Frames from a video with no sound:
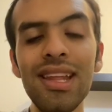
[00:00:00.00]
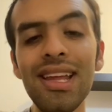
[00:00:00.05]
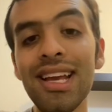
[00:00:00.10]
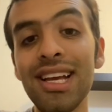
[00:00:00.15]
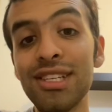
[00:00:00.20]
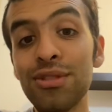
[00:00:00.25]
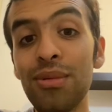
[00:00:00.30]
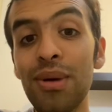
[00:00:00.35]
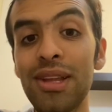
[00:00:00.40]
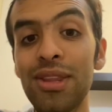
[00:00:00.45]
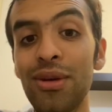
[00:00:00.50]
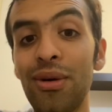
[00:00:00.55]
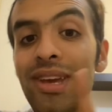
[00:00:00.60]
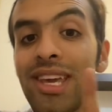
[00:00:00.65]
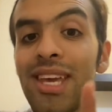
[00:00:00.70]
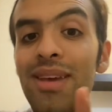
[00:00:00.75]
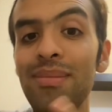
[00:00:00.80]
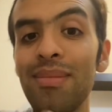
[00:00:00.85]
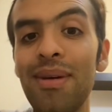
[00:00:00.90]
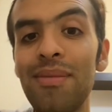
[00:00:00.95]
Guess what?
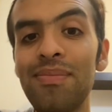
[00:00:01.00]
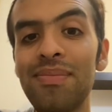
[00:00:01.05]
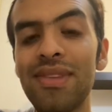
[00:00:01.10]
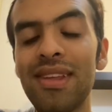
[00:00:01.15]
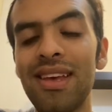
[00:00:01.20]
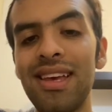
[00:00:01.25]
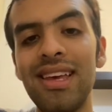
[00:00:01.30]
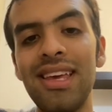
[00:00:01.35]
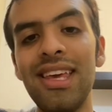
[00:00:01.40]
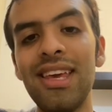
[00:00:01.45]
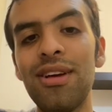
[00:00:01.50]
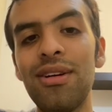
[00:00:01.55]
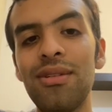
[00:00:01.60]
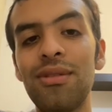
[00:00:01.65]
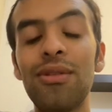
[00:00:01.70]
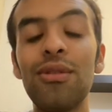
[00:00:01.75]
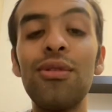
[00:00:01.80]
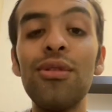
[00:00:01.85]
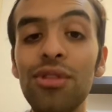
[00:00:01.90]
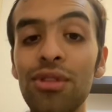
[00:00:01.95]
Ohim, it
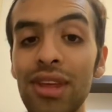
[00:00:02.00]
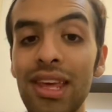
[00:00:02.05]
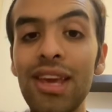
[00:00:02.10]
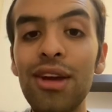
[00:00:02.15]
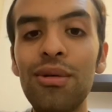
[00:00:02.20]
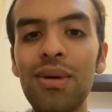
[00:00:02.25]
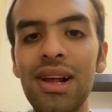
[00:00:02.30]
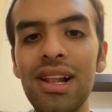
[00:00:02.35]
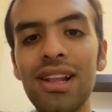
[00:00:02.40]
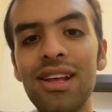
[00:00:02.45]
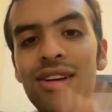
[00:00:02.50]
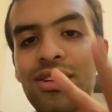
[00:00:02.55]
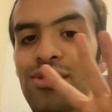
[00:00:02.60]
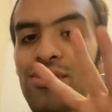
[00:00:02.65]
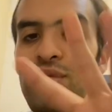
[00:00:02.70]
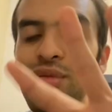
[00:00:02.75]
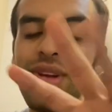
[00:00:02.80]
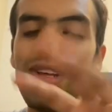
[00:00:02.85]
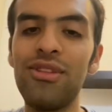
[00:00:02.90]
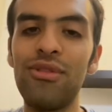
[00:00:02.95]
could equal
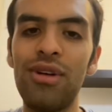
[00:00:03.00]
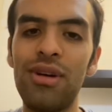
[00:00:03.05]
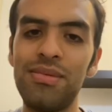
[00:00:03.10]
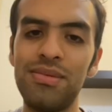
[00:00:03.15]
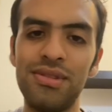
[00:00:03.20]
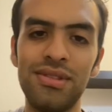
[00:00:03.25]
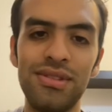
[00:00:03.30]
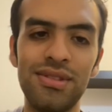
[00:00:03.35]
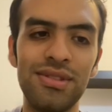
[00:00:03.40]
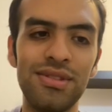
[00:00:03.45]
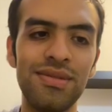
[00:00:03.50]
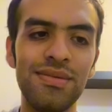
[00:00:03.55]
3 interruptions.